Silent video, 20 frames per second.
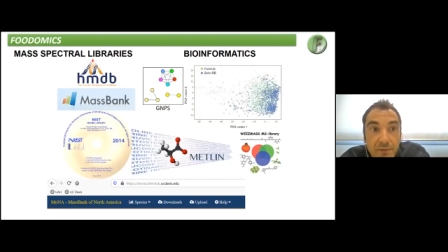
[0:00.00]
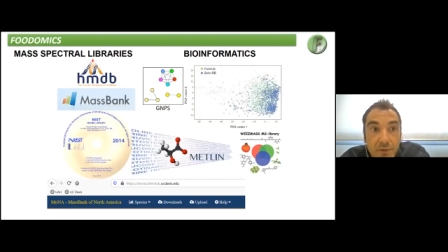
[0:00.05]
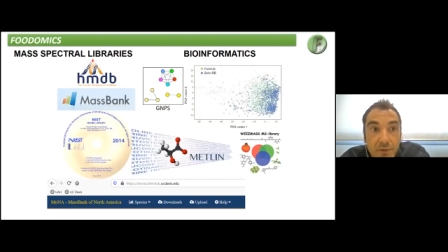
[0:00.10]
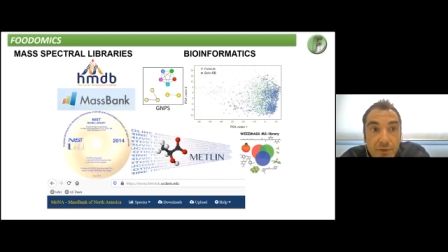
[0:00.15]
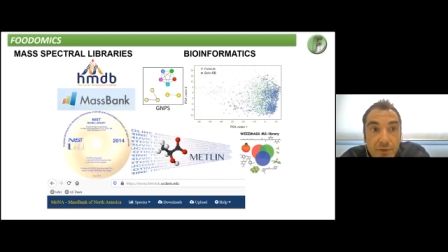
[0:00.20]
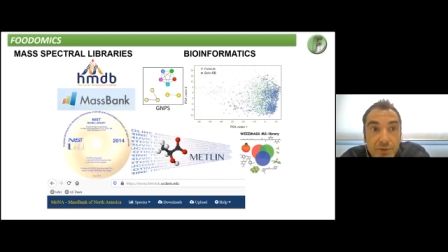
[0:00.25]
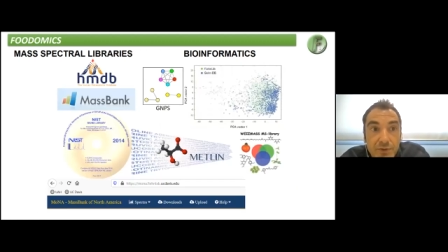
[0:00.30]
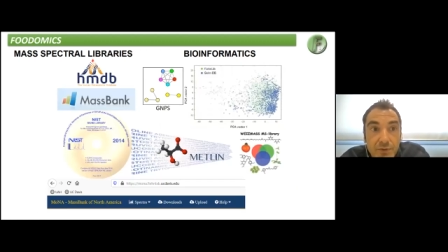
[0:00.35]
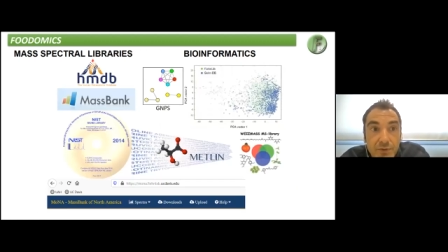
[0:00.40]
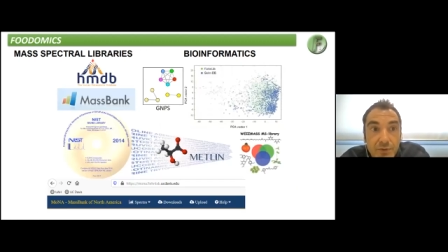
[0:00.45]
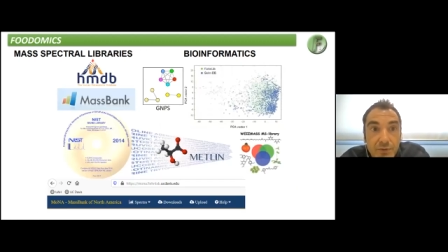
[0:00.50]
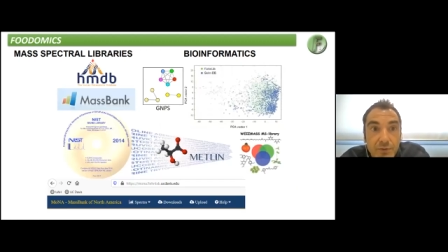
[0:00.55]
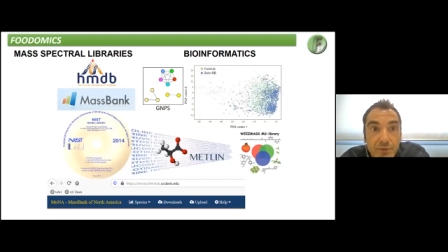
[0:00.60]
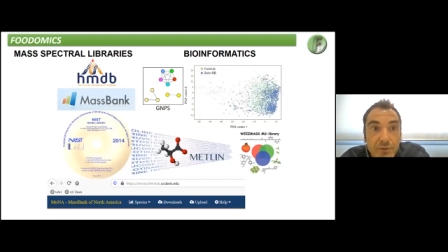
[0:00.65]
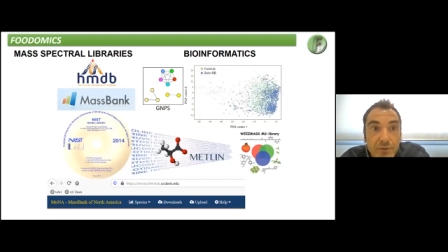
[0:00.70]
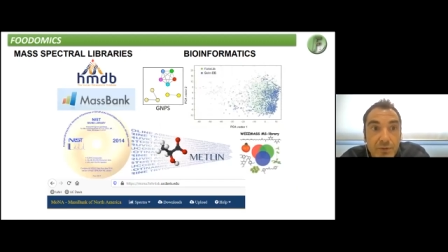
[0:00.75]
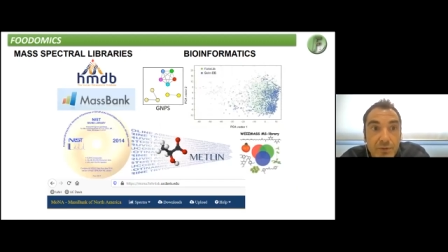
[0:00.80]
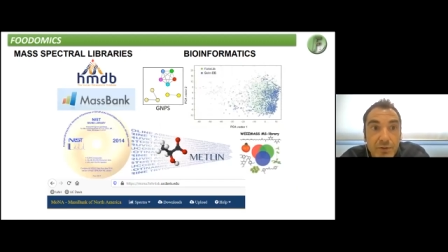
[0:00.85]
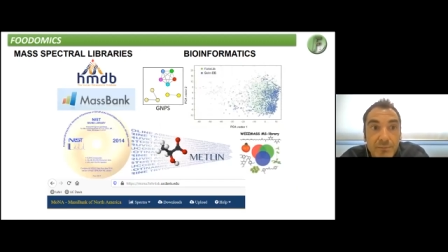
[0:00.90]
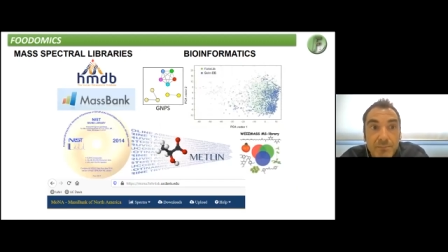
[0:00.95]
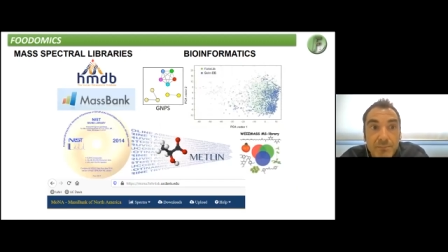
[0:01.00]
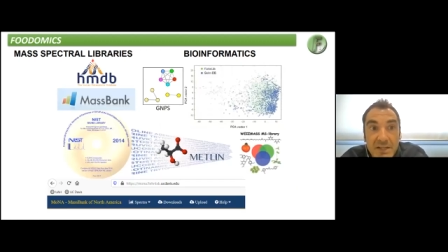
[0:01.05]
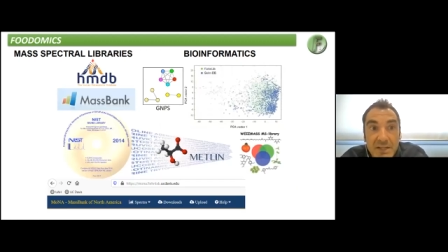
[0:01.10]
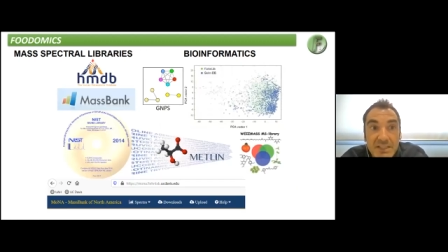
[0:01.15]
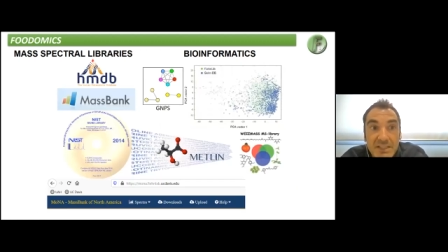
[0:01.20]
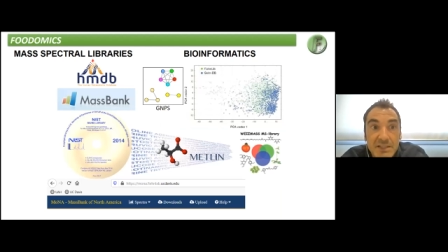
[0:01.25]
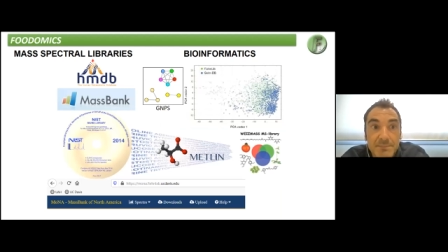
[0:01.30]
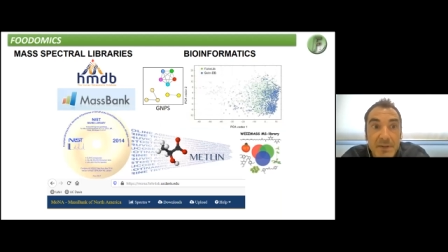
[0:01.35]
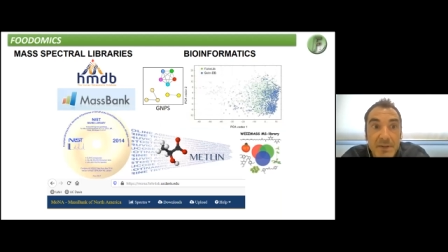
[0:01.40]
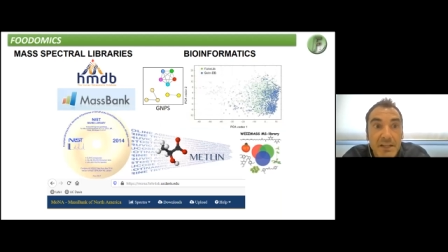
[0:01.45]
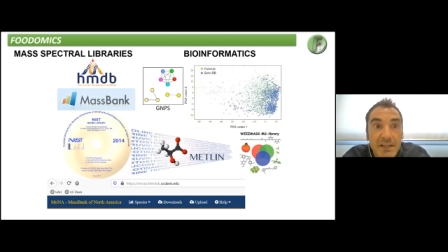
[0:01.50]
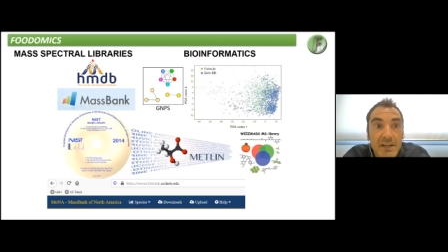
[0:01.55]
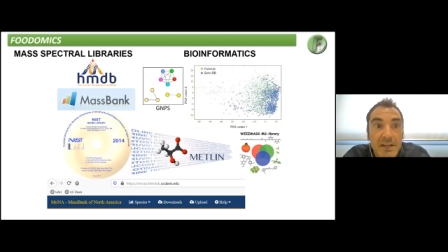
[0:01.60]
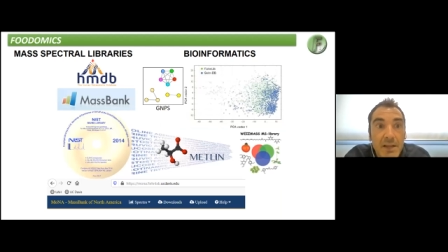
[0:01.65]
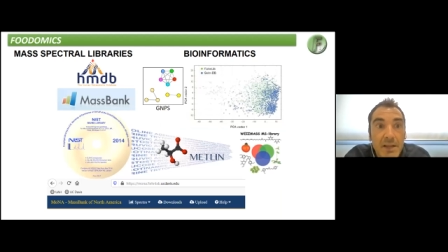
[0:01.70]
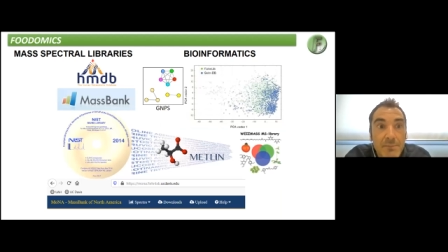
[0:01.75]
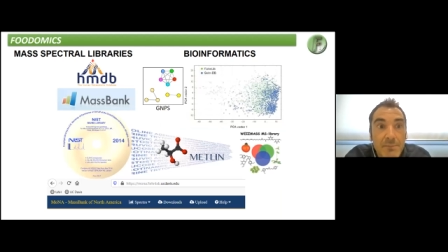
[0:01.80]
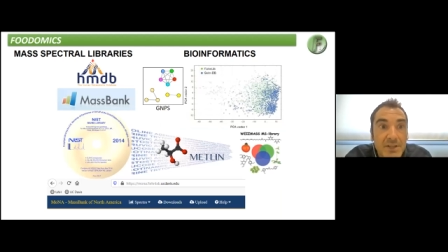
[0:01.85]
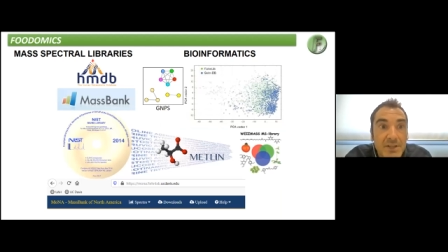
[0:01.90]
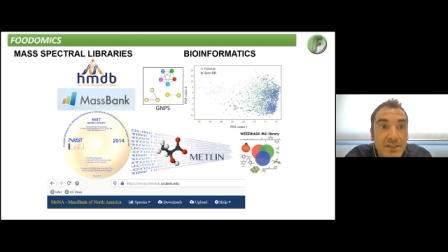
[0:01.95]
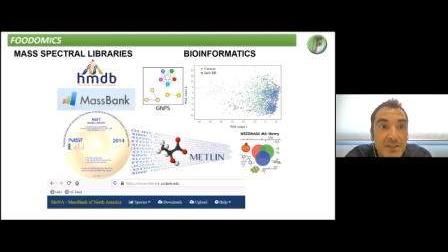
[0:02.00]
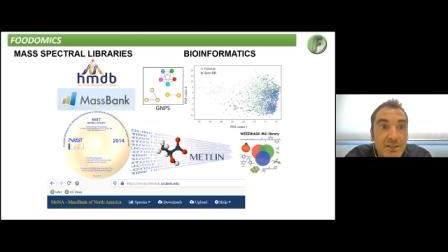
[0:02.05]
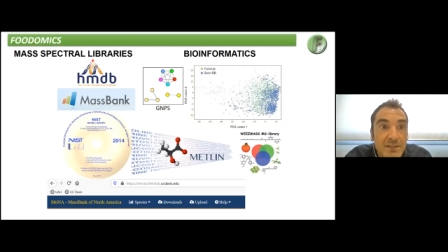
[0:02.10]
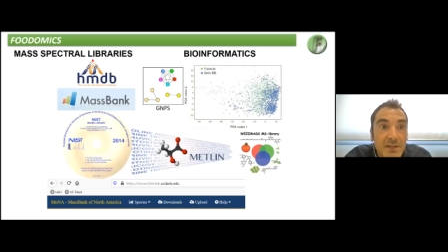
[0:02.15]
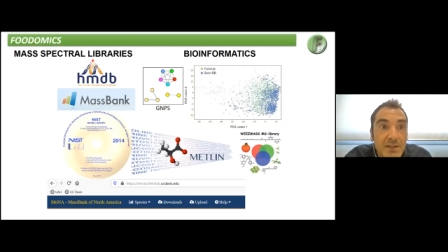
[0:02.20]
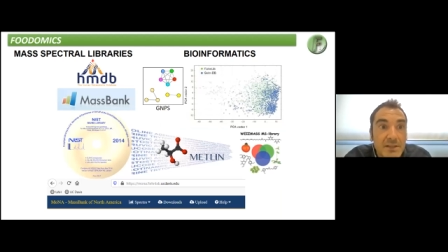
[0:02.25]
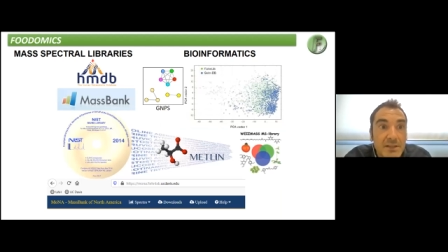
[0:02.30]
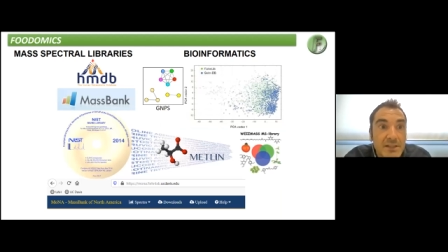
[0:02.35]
also mass spectral libraries,